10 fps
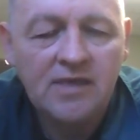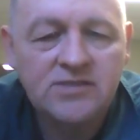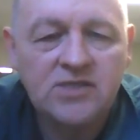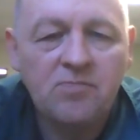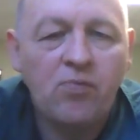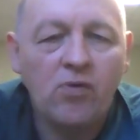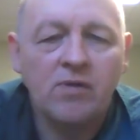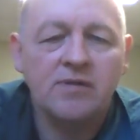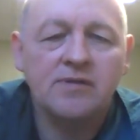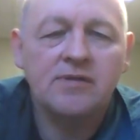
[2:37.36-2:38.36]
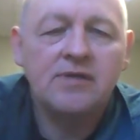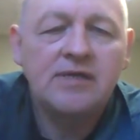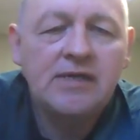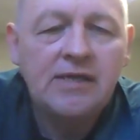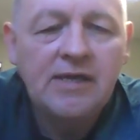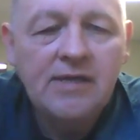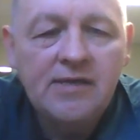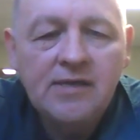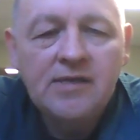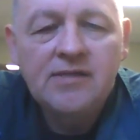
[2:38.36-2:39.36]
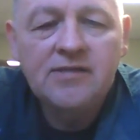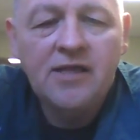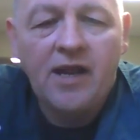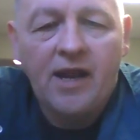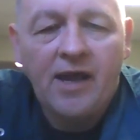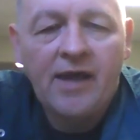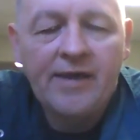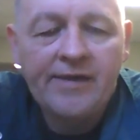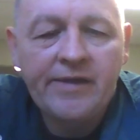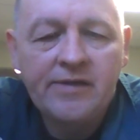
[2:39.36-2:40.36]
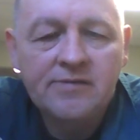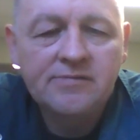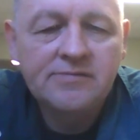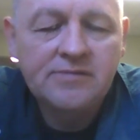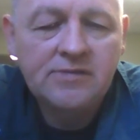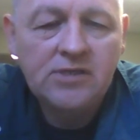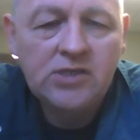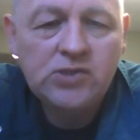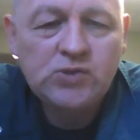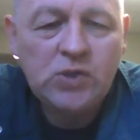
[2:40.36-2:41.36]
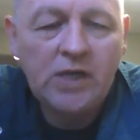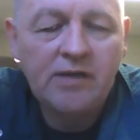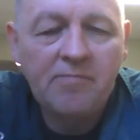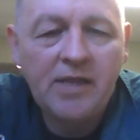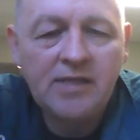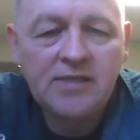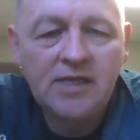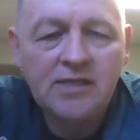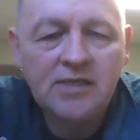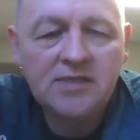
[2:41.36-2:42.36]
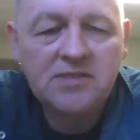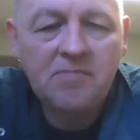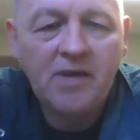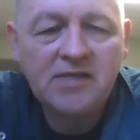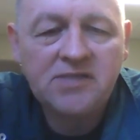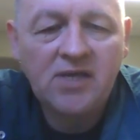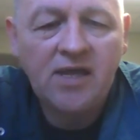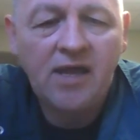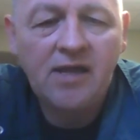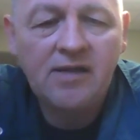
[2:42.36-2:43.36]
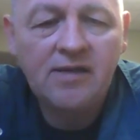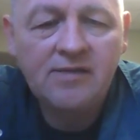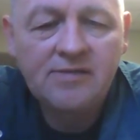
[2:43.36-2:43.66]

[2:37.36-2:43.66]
It's important that I try to maintain this the best I can.